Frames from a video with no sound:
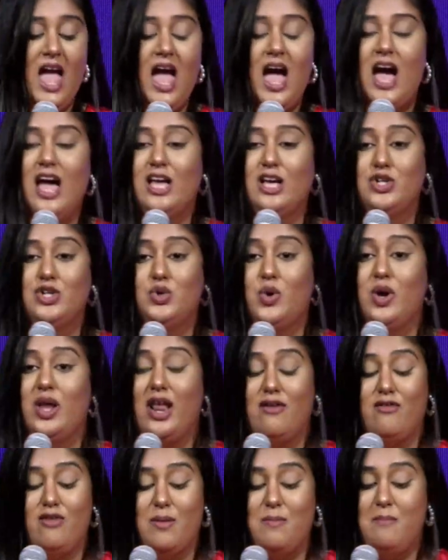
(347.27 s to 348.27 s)
I enjoyed
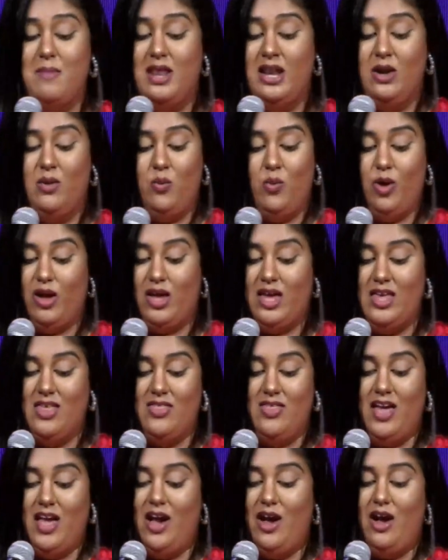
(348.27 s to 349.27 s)
every minute working
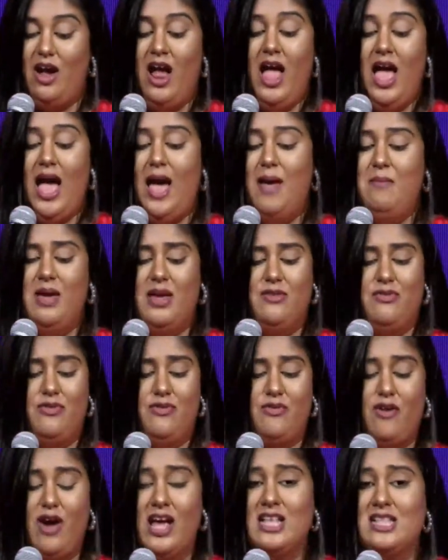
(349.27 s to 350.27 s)
there. I made
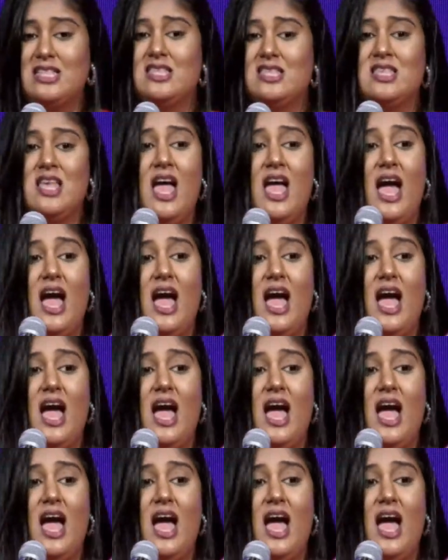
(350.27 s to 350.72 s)
friends.